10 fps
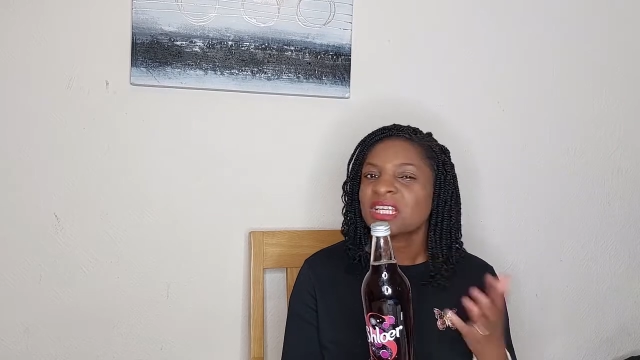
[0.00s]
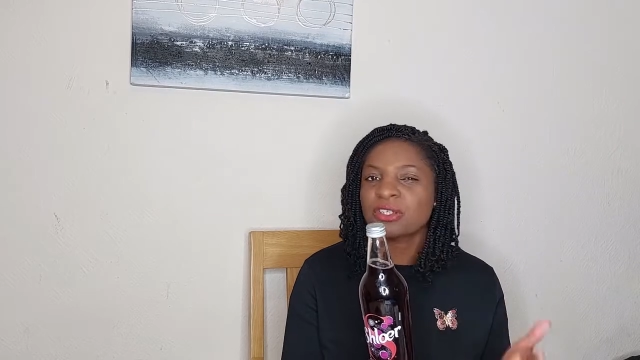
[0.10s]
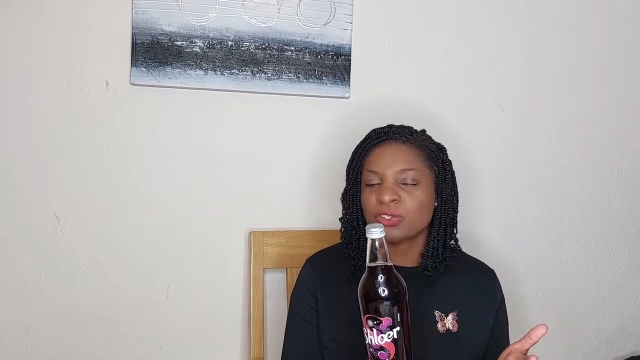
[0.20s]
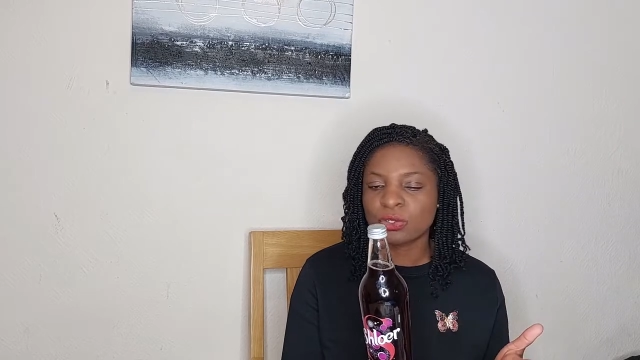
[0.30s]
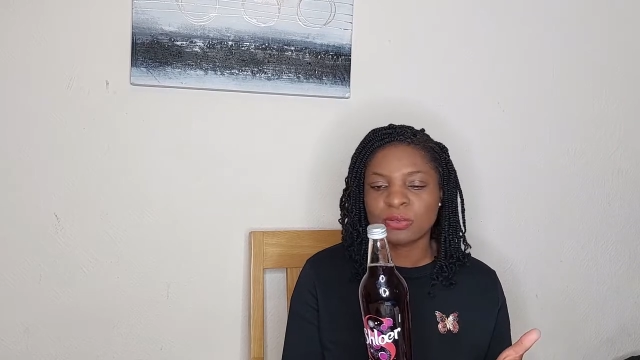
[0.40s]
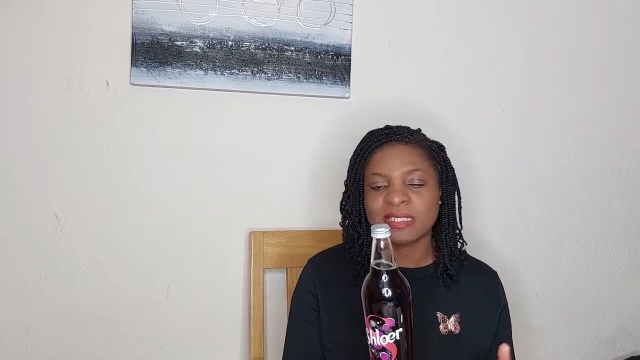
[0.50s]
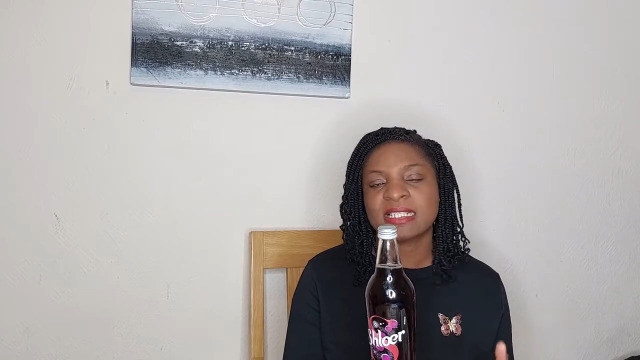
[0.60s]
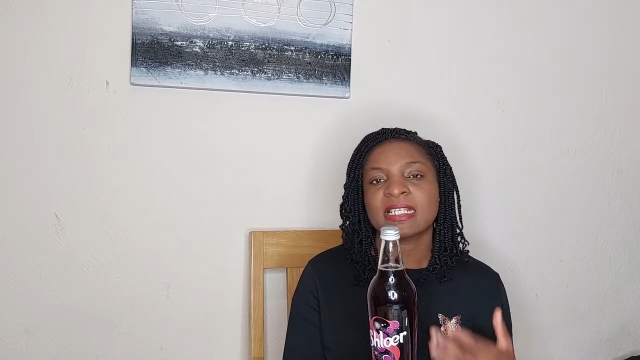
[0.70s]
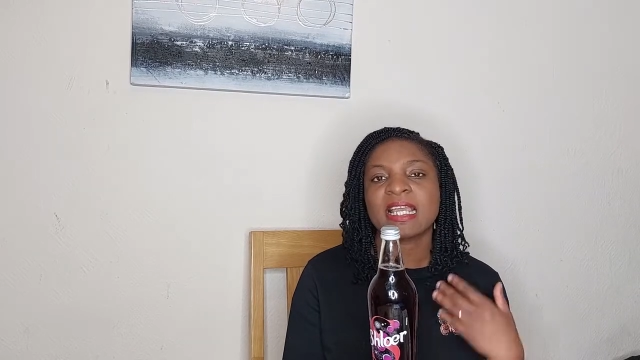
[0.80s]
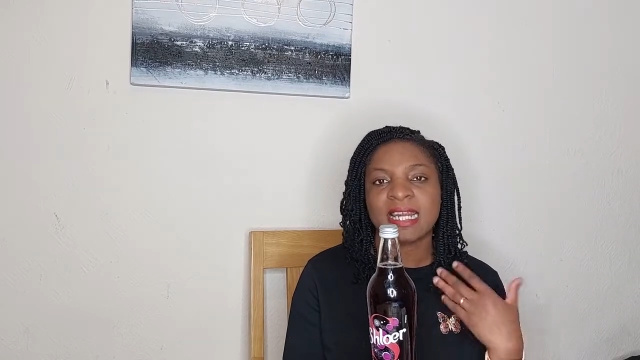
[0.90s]
a little
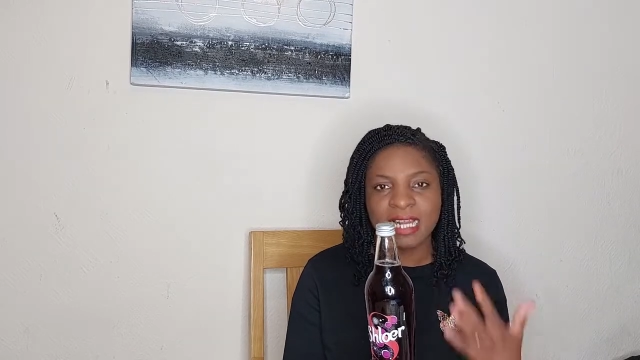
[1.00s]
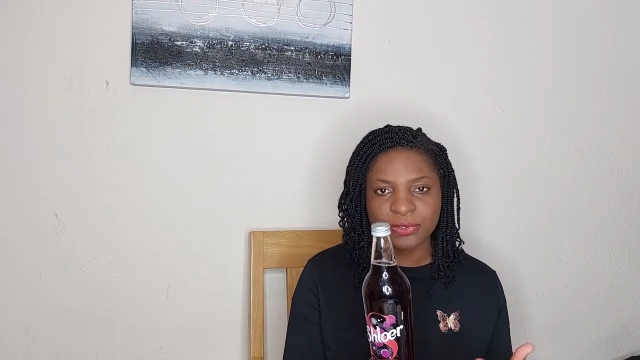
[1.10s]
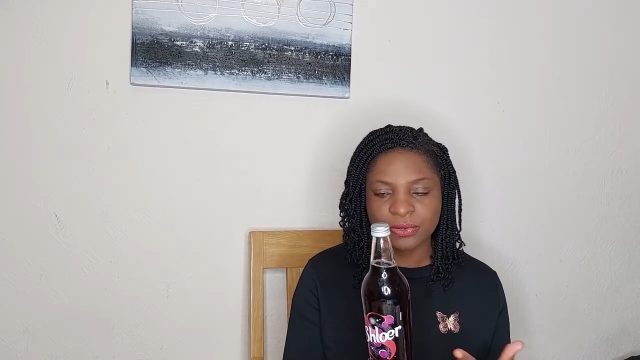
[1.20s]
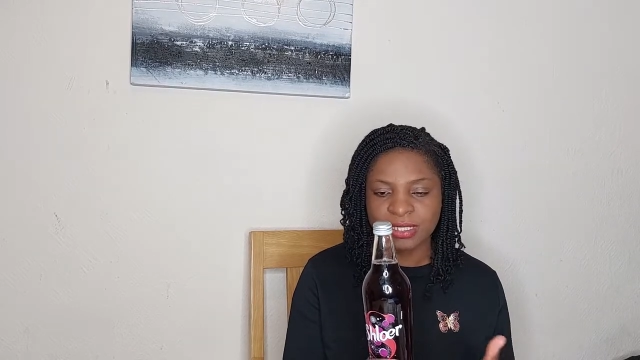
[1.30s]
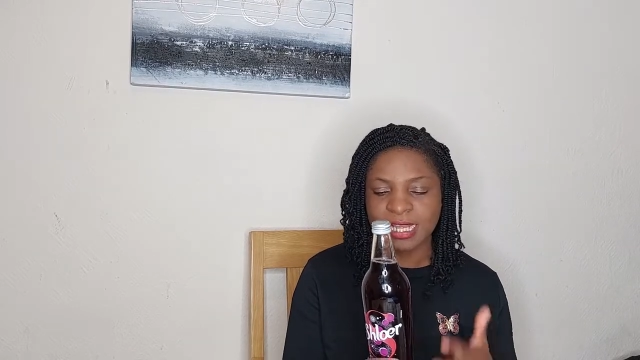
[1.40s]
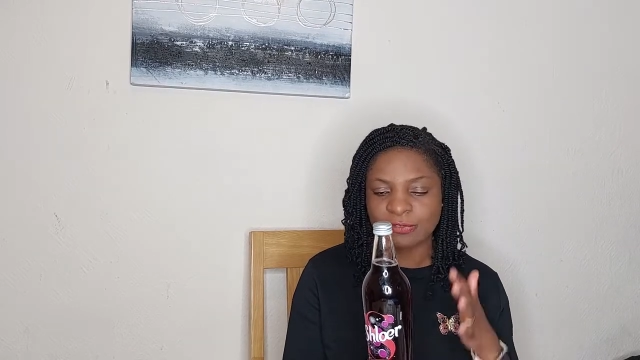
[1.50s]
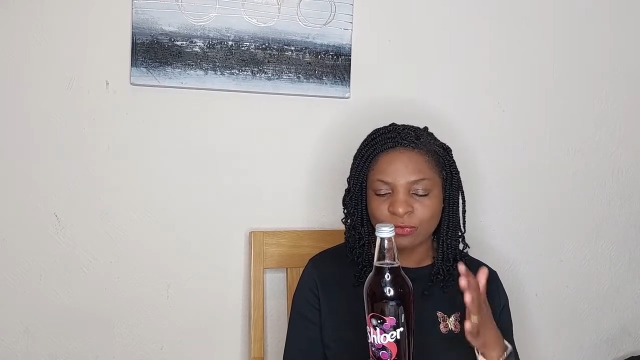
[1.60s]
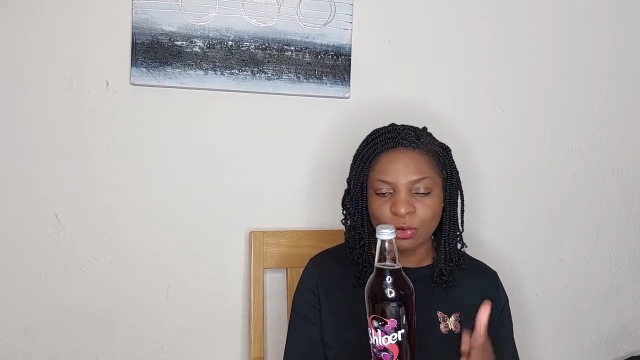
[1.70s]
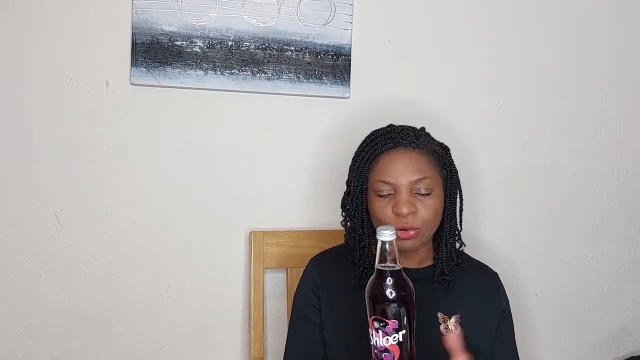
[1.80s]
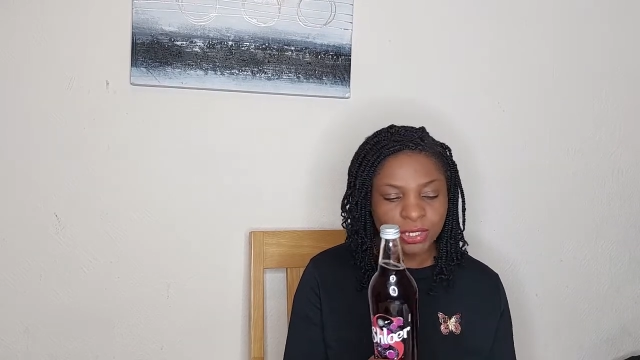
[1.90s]
quantity, and I use that
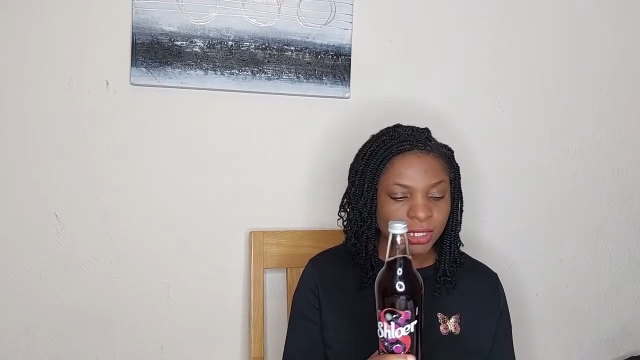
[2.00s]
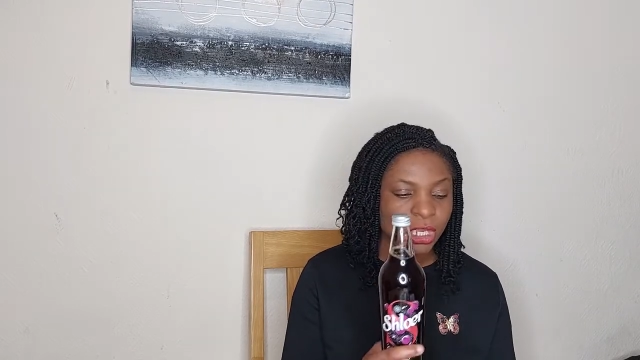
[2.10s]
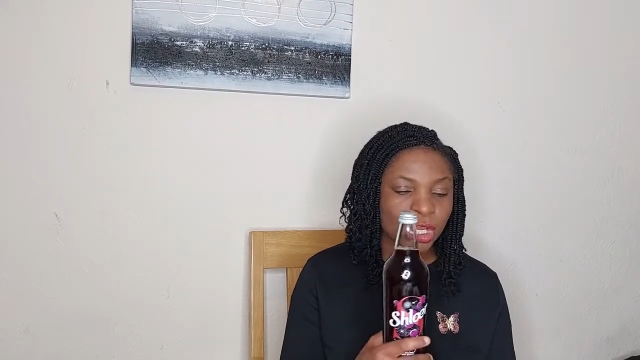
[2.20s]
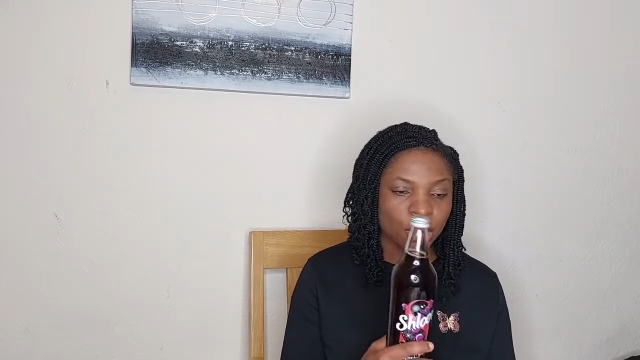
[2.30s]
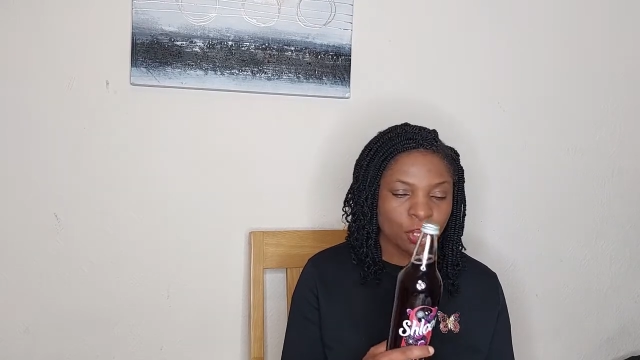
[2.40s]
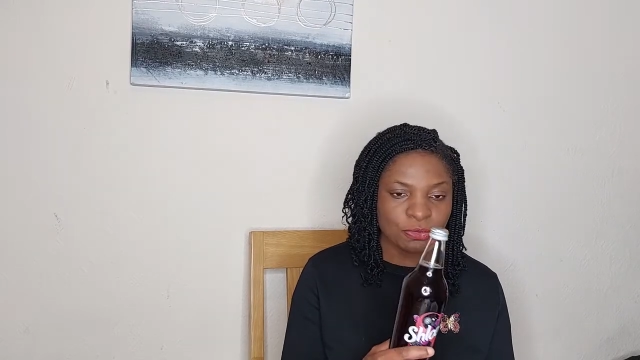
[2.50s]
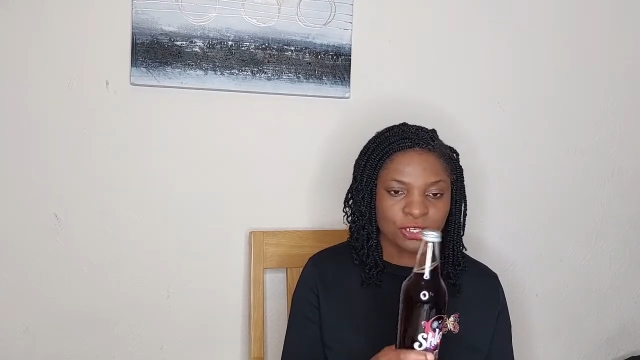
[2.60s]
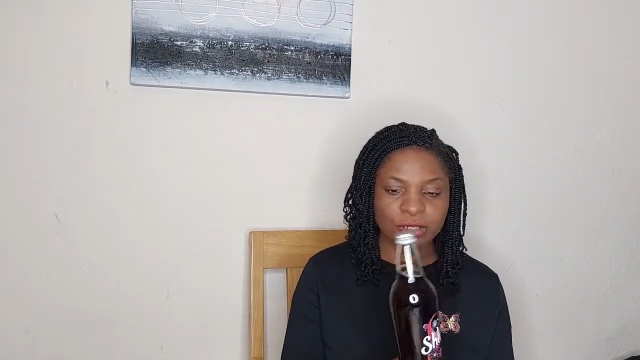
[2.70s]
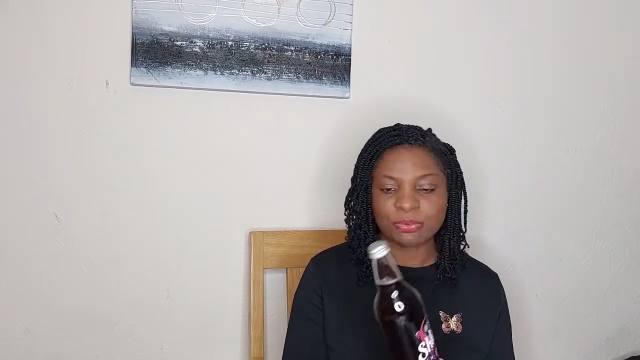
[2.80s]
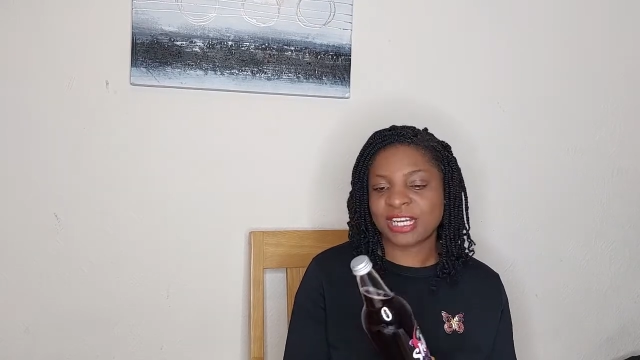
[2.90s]
for Holy Communion.